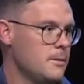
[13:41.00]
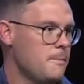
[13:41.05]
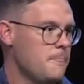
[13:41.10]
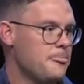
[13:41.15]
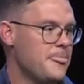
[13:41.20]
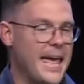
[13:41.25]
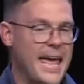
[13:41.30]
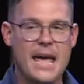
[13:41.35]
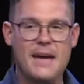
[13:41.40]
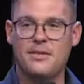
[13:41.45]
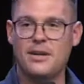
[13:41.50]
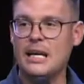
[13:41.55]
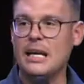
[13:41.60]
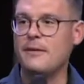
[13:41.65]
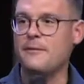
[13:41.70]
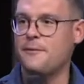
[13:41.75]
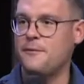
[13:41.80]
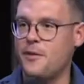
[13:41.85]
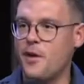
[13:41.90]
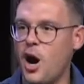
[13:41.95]
The Heavenly
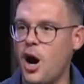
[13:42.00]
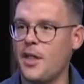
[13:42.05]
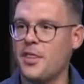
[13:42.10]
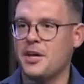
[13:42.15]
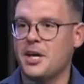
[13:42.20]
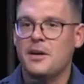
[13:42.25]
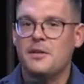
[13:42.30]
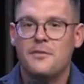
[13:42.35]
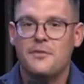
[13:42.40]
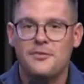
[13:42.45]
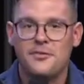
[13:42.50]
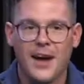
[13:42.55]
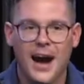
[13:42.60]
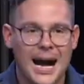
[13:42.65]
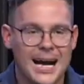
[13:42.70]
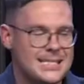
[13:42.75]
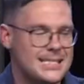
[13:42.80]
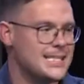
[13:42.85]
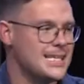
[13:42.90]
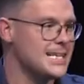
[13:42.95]
Father
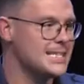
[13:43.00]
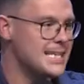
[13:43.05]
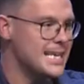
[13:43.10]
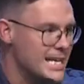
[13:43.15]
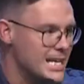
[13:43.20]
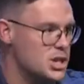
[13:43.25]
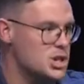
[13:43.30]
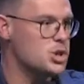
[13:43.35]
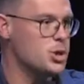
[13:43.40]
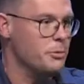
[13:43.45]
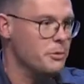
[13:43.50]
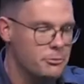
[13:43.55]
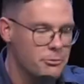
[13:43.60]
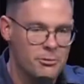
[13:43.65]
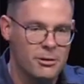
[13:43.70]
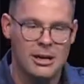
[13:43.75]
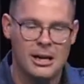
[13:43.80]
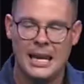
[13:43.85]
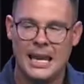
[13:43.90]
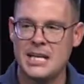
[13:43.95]
invites us into a
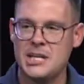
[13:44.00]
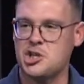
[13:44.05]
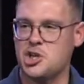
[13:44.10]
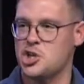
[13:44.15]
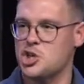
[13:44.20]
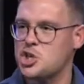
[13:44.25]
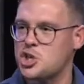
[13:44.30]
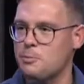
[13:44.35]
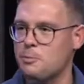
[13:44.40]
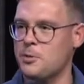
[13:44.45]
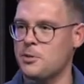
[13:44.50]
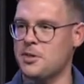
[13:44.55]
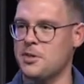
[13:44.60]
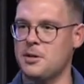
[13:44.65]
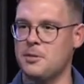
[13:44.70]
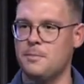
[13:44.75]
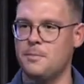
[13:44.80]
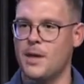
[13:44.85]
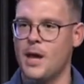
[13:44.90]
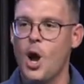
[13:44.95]
relationship with
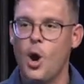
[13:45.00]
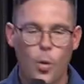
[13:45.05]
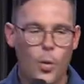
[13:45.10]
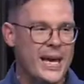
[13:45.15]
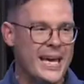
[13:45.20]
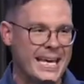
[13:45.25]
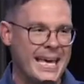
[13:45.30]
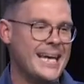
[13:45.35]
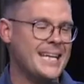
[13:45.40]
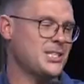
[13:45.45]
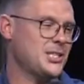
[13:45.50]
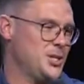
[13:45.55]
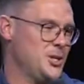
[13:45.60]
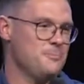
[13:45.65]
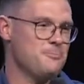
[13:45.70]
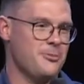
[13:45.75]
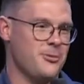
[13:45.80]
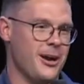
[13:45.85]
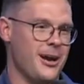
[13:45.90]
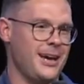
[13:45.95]
Him. We get to
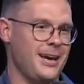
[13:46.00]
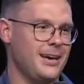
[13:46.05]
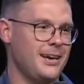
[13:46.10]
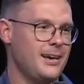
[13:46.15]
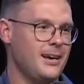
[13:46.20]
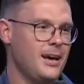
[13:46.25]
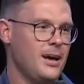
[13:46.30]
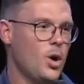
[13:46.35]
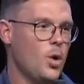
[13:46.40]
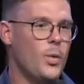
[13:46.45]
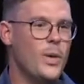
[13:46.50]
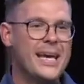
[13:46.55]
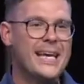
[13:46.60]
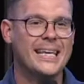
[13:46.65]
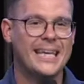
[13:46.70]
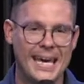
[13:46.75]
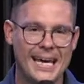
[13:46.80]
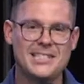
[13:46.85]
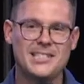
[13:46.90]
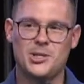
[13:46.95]
pray, we
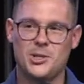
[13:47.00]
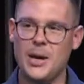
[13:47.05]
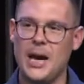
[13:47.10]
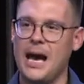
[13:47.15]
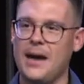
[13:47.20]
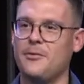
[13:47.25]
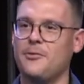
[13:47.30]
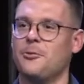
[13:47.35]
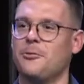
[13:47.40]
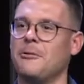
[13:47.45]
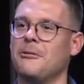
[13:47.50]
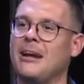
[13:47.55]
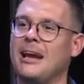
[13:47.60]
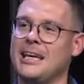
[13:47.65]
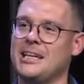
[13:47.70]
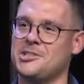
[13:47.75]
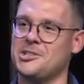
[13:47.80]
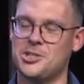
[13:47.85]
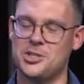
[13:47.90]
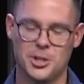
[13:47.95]
get to have a
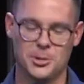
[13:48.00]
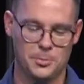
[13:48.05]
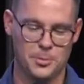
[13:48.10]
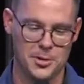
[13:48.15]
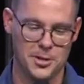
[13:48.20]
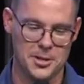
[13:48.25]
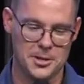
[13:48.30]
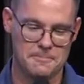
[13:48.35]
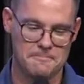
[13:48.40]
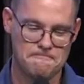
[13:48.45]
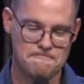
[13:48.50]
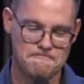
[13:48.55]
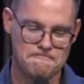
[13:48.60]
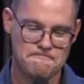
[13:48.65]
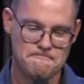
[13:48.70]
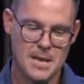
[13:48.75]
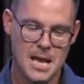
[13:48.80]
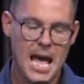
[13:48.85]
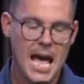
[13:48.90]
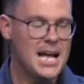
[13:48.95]
relationship with Him.
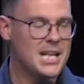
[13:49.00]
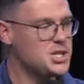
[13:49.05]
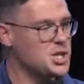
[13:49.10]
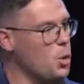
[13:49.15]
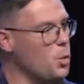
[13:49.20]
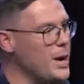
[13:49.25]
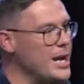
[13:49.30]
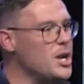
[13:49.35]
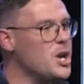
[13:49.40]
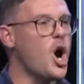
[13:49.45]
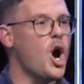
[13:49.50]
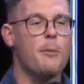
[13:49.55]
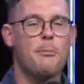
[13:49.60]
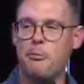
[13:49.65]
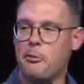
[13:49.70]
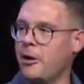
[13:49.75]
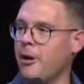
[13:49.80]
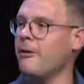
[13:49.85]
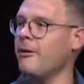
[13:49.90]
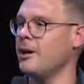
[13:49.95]
And so we know
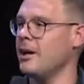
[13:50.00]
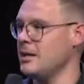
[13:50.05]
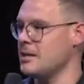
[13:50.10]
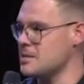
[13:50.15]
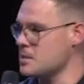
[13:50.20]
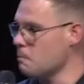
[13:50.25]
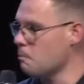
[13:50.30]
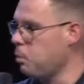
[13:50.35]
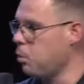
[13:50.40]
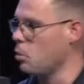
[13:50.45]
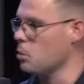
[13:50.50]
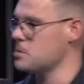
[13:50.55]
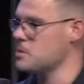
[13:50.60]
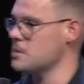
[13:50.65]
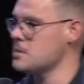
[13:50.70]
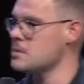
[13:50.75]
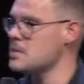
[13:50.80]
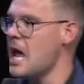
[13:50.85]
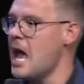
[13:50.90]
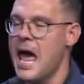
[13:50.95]
prayer is
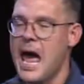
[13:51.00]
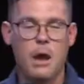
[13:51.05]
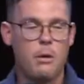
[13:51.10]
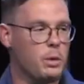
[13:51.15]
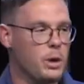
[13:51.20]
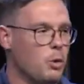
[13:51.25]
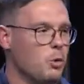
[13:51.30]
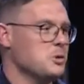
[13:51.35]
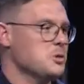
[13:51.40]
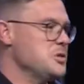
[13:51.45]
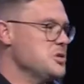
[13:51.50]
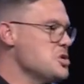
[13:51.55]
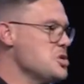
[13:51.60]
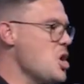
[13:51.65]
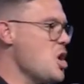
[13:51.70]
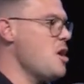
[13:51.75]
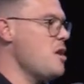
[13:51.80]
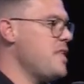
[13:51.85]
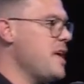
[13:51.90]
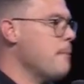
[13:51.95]
important, and we also
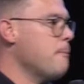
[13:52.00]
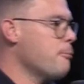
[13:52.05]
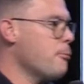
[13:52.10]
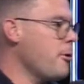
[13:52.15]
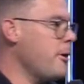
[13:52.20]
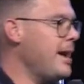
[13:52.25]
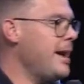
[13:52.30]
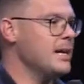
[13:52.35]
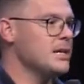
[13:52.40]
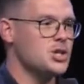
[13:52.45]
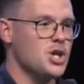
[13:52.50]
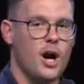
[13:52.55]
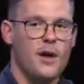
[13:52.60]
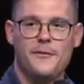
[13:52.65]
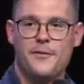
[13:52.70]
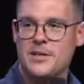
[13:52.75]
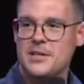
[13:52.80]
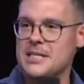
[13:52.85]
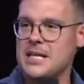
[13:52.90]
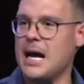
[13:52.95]
know that prayer is
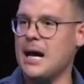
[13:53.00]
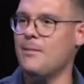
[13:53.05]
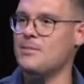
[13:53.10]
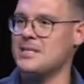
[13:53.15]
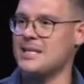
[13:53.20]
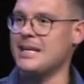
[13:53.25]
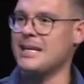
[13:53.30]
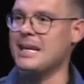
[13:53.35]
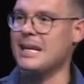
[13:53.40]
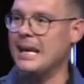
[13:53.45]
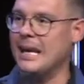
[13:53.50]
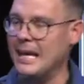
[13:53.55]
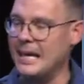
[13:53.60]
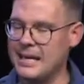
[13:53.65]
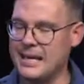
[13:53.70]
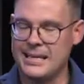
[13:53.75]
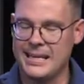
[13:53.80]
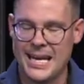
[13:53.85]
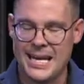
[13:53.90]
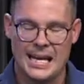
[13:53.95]
oftentimes a
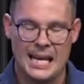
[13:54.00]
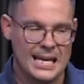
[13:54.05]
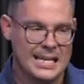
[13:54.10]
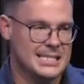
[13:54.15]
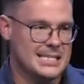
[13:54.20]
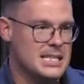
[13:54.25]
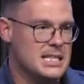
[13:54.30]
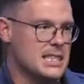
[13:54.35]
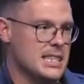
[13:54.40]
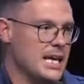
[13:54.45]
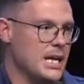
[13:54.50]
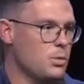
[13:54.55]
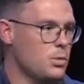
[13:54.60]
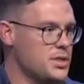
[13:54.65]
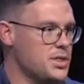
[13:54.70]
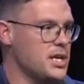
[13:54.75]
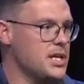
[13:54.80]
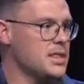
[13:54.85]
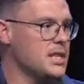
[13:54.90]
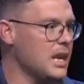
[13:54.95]
neglected thing
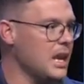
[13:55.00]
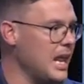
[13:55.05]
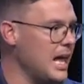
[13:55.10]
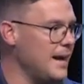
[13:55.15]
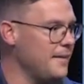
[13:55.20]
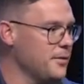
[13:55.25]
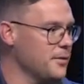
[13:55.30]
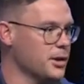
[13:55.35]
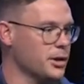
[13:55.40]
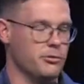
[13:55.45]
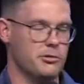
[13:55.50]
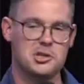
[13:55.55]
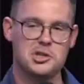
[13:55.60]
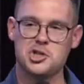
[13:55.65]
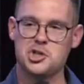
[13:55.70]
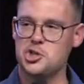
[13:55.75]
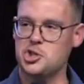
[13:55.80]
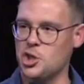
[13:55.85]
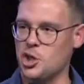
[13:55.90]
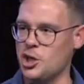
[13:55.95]
within the life of the
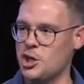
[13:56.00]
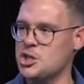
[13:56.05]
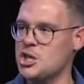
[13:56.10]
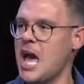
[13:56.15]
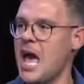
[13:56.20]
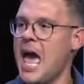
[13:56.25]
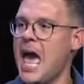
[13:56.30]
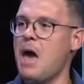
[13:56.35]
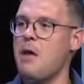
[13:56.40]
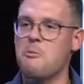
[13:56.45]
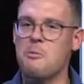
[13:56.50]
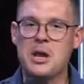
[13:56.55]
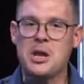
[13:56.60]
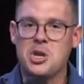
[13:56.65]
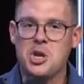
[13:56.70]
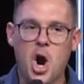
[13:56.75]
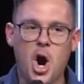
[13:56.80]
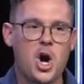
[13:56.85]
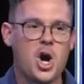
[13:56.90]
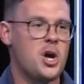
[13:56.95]
Christian church, and we
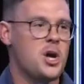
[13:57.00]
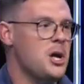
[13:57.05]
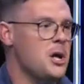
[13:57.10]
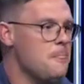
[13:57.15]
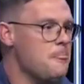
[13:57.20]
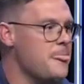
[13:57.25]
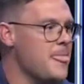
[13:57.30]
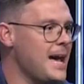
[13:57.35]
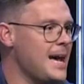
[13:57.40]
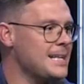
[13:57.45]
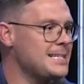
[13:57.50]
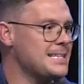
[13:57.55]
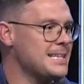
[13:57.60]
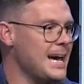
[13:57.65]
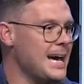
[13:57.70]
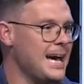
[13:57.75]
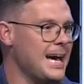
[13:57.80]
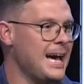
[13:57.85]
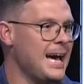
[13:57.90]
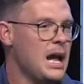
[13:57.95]
know that,
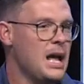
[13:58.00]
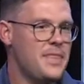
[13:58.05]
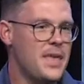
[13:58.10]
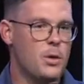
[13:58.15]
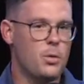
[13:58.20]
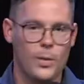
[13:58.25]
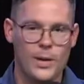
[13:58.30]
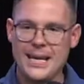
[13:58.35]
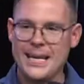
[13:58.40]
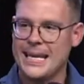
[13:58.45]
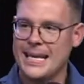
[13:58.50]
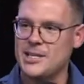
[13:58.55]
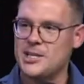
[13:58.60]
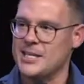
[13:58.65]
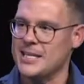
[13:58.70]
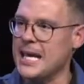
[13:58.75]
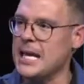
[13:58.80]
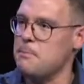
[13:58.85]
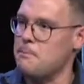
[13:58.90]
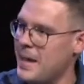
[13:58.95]
uh, that we need to
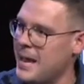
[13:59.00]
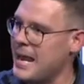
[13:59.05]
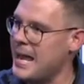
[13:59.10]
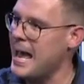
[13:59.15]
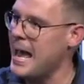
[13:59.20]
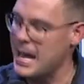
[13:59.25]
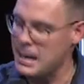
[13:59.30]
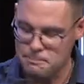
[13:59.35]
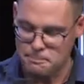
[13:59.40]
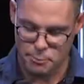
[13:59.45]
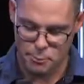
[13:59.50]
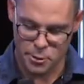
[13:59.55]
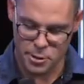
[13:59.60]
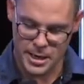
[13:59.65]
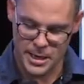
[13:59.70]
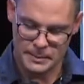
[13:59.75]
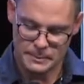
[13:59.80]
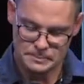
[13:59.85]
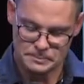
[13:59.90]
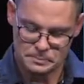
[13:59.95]
get better at prayer.